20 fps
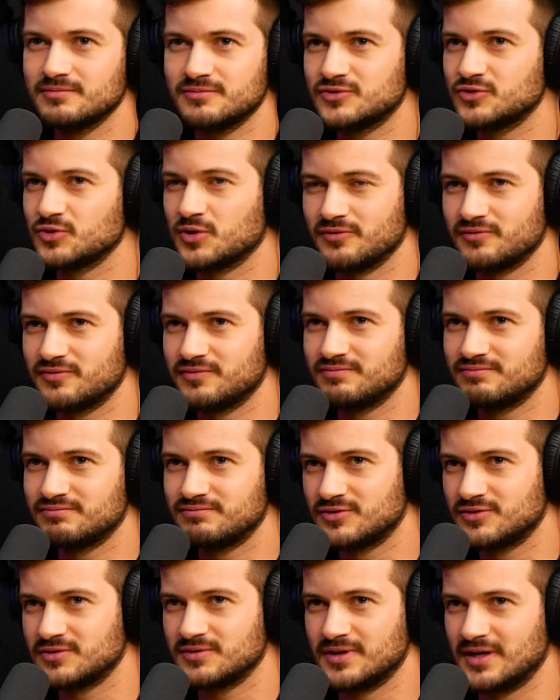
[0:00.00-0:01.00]
sort of
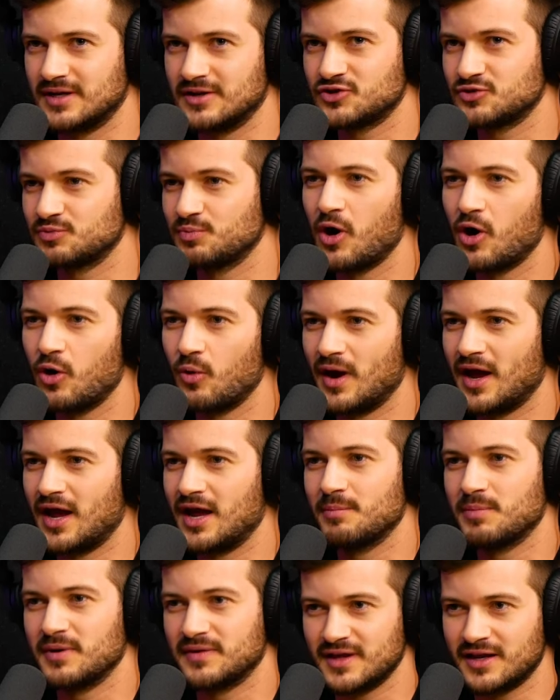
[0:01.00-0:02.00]
in a small
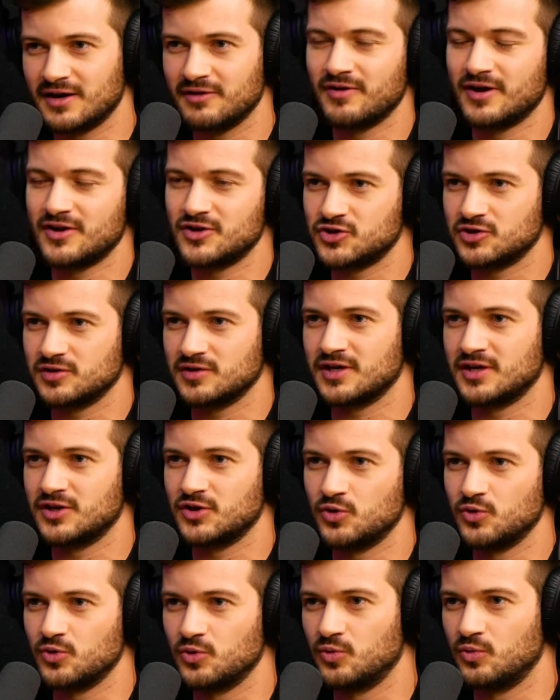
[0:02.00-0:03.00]
way, but then eventually
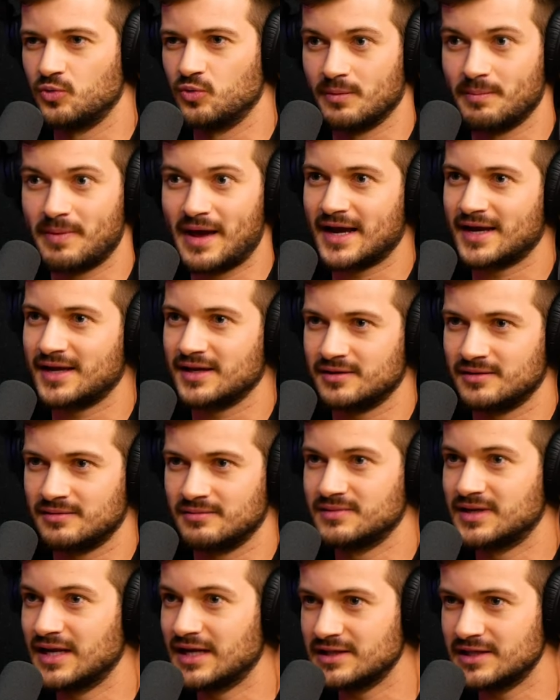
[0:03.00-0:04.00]
you were back
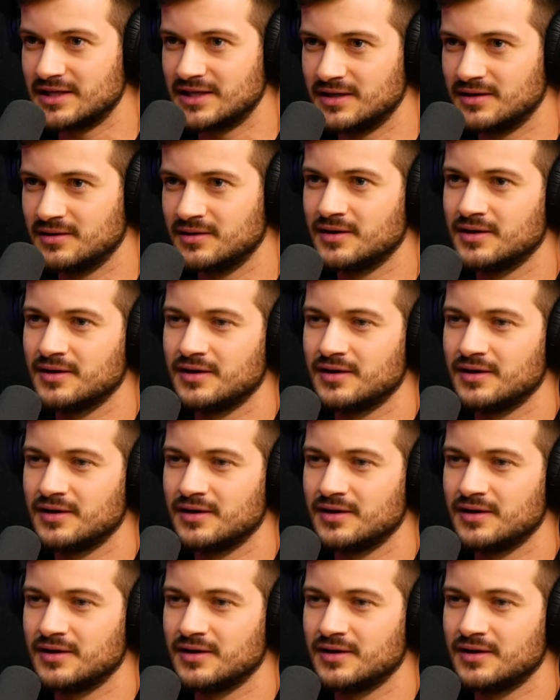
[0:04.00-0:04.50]
in Delhi.